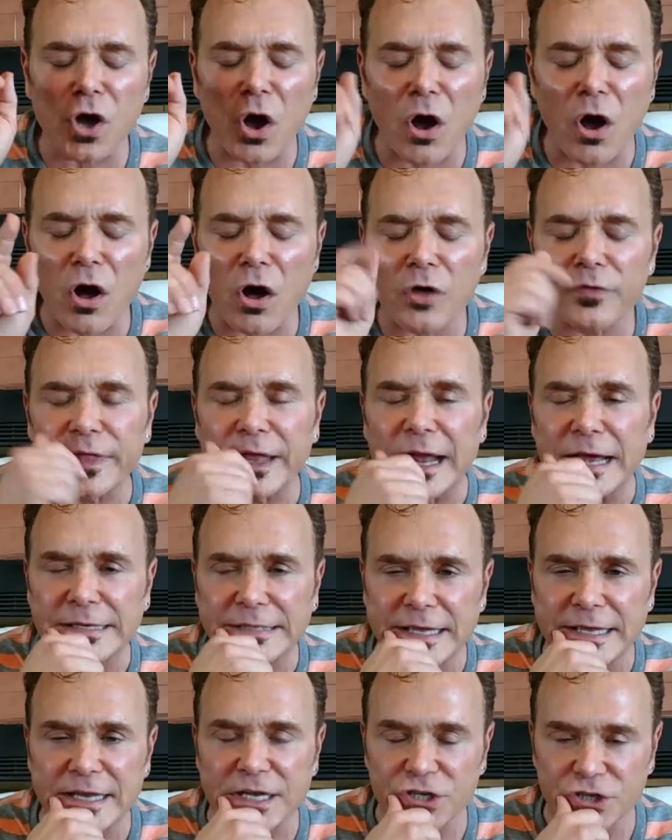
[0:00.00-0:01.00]
call that I
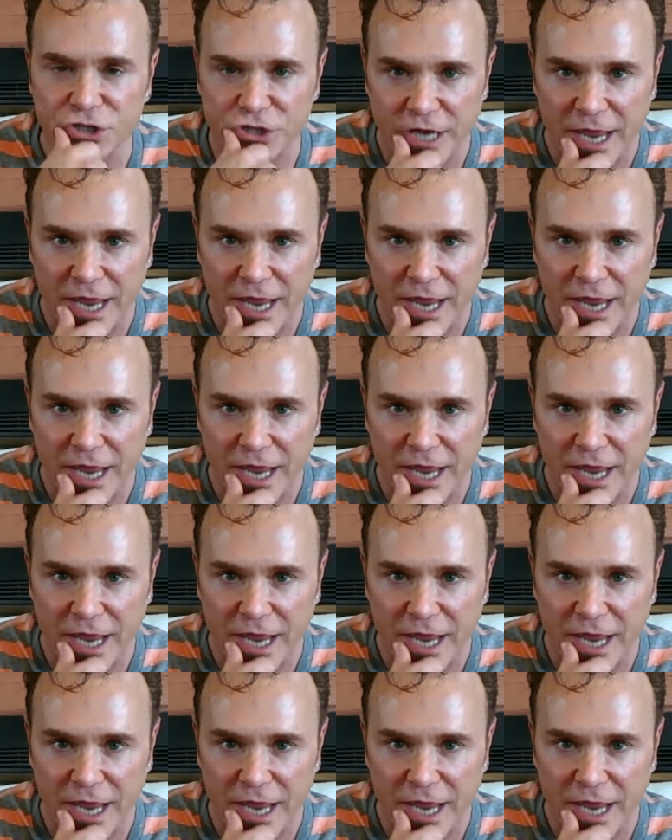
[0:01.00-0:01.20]
did in